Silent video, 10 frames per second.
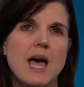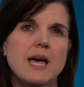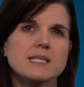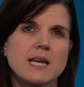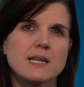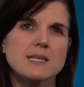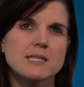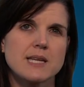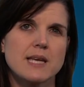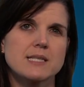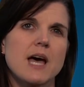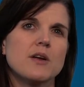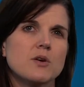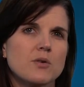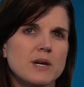and to understand how
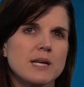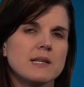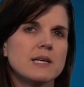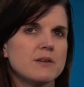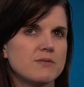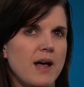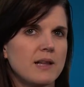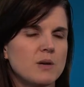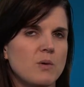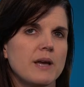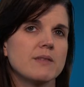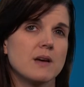to critically evaluate